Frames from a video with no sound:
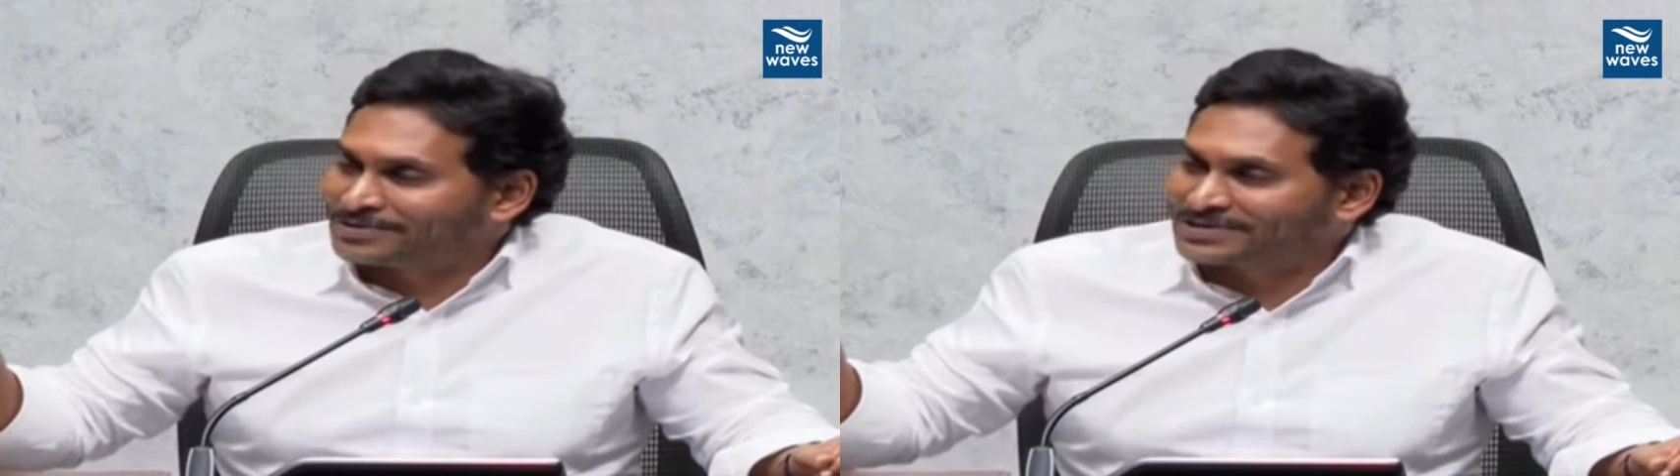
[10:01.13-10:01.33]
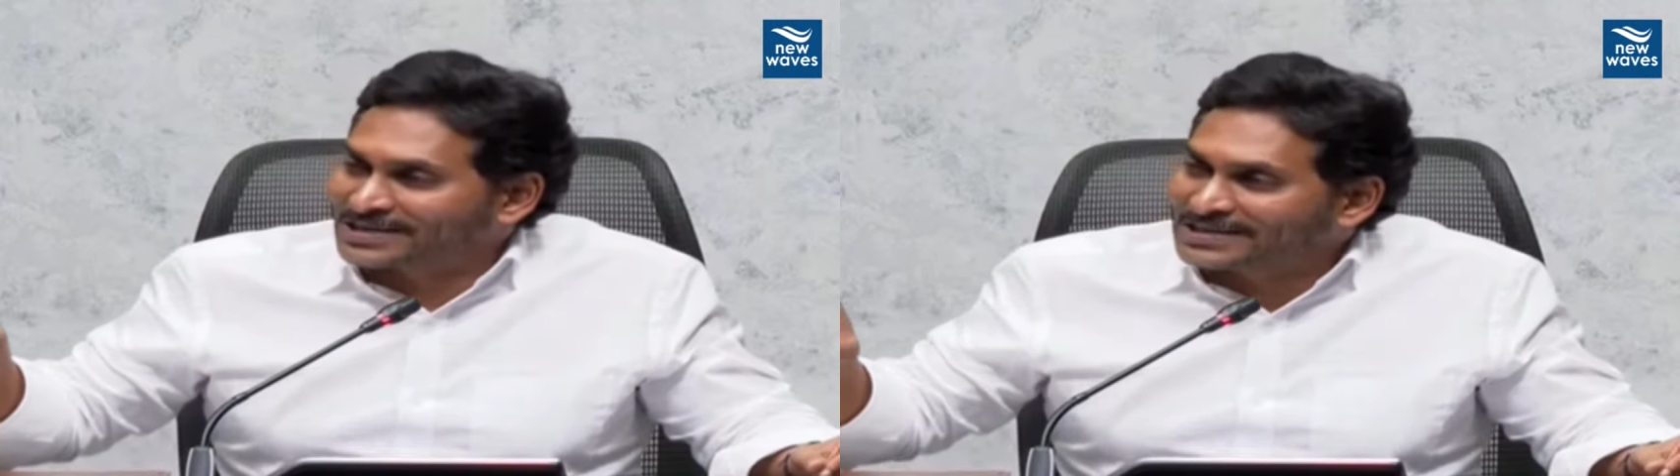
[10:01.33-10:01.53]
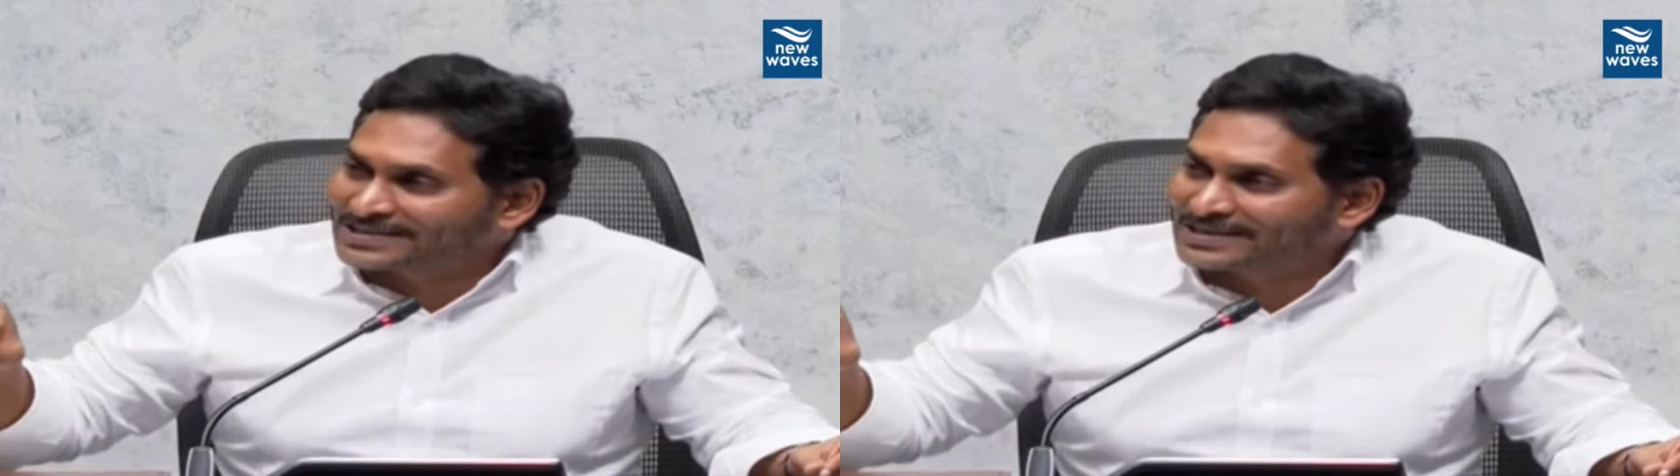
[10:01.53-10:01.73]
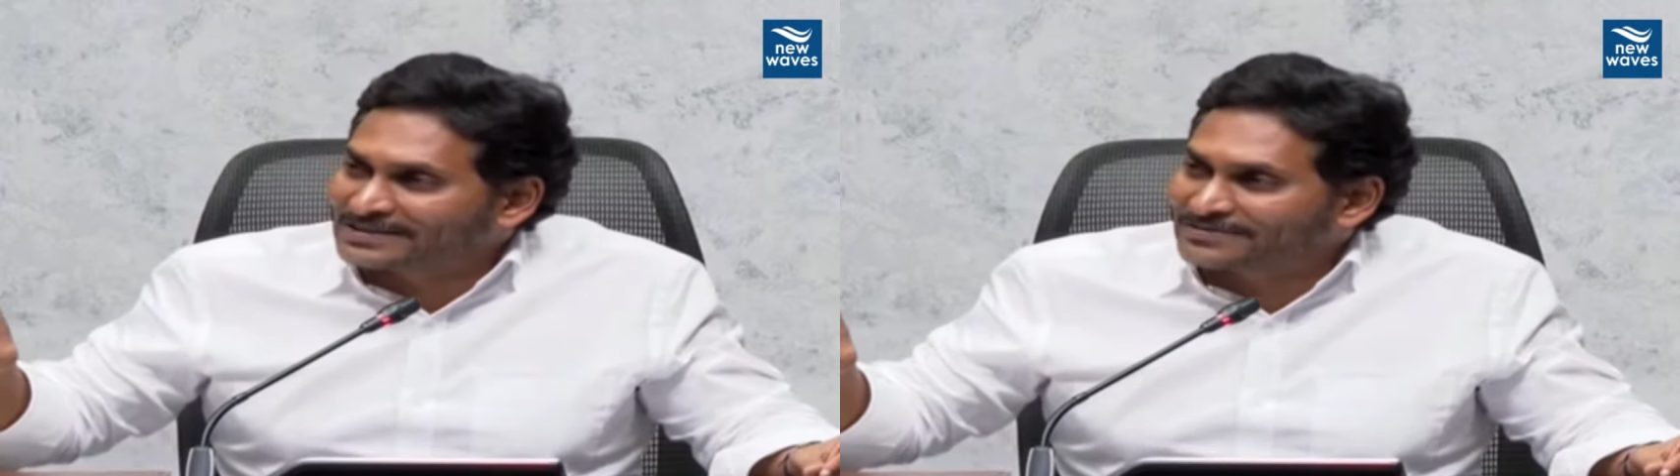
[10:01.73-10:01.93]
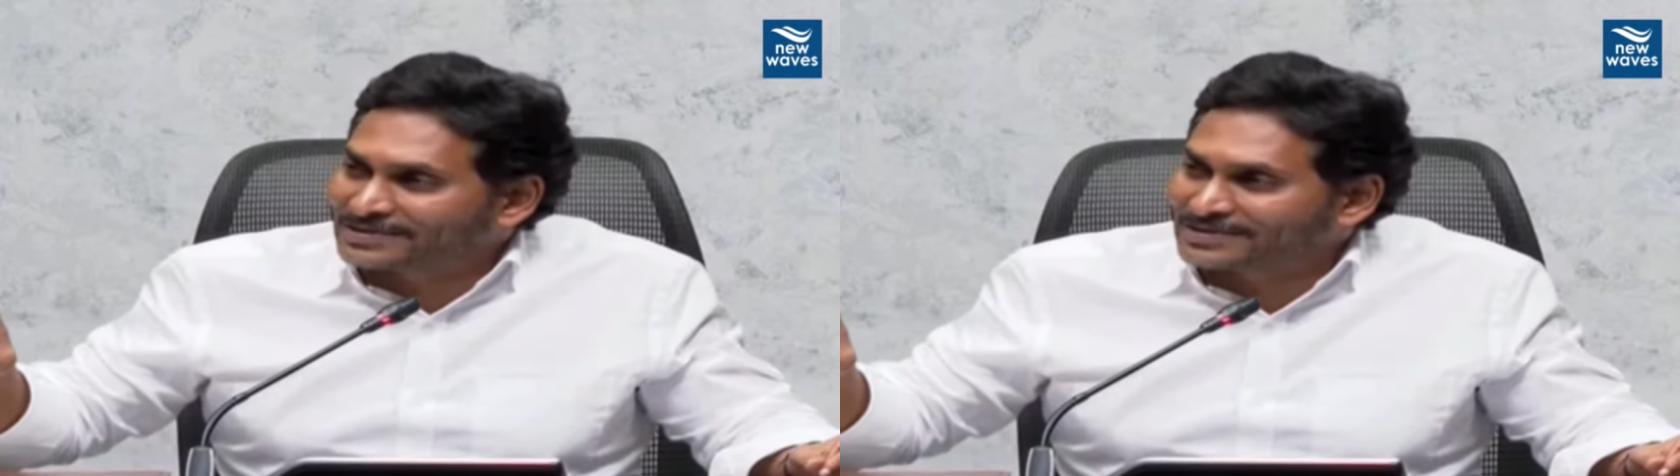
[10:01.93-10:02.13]

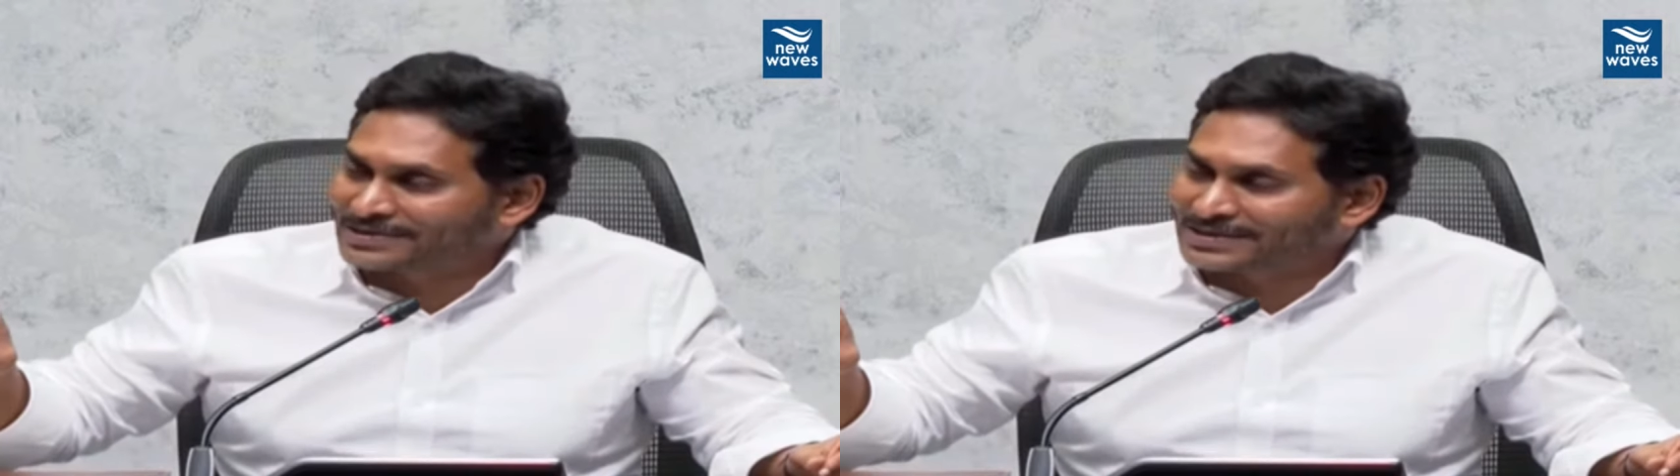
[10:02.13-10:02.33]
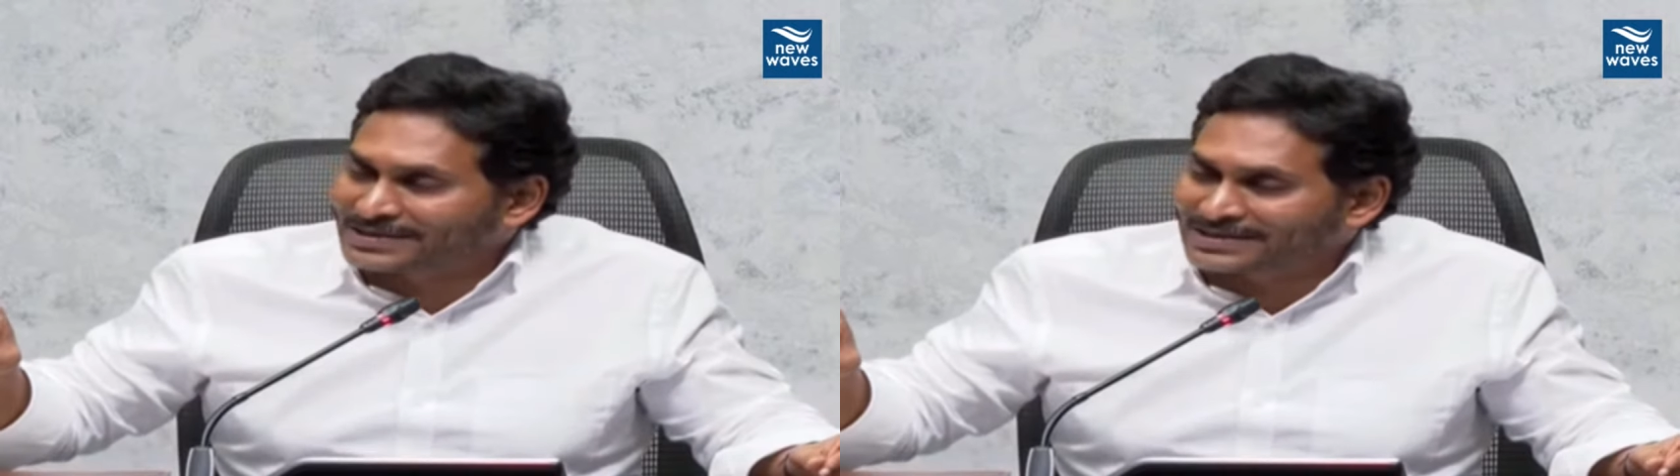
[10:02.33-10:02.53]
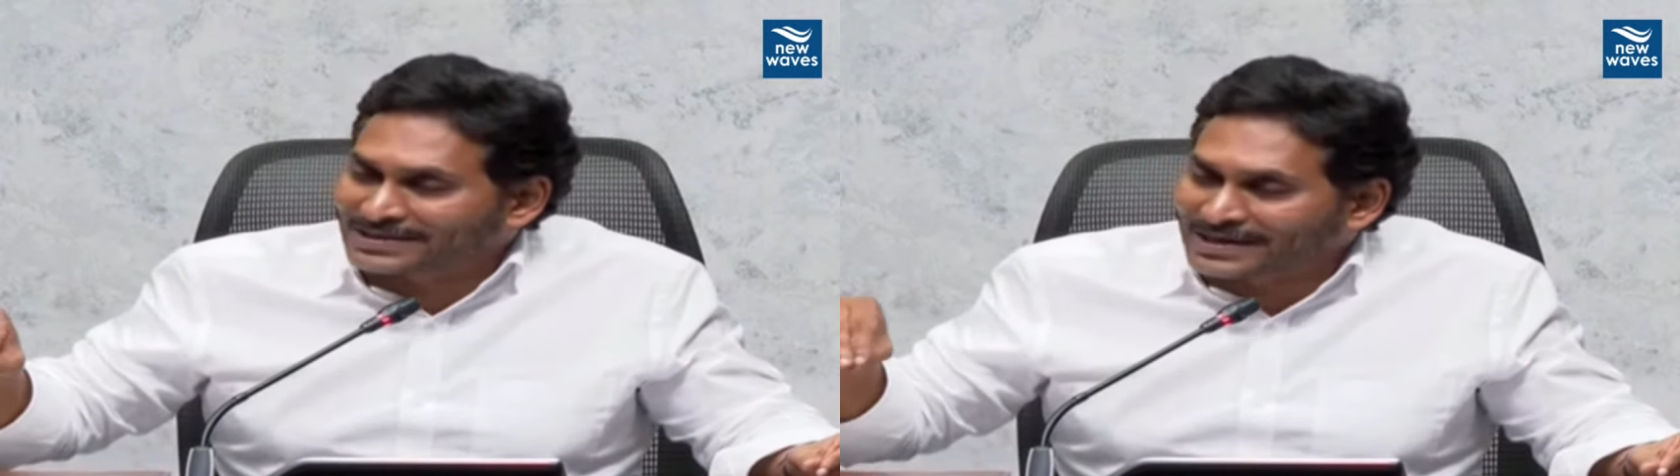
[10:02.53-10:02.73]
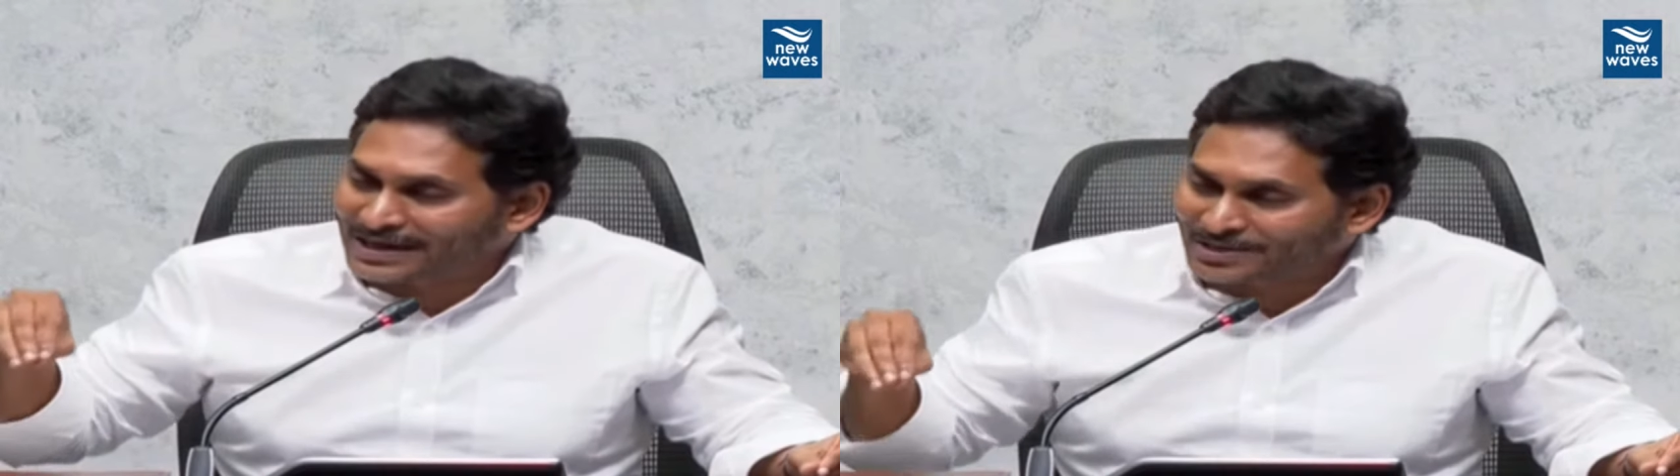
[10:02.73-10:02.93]
in